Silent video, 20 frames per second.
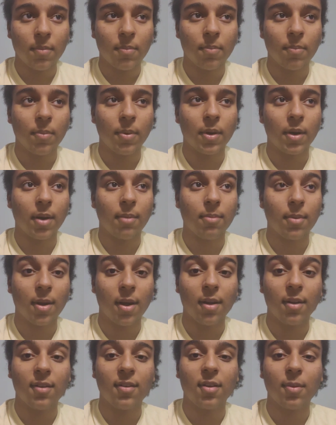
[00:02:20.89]
But I'm
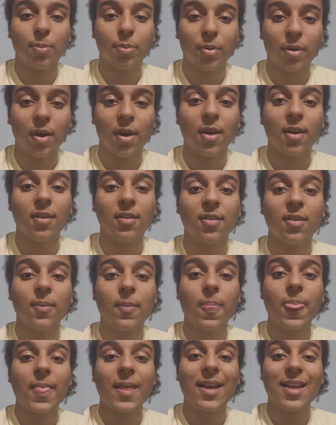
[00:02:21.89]
not surprised
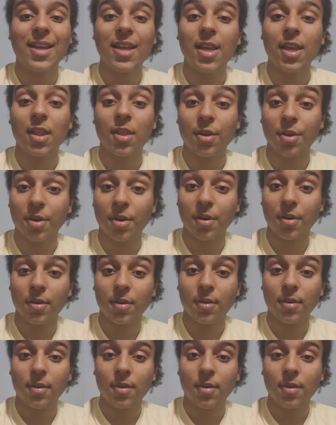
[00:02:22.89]
either.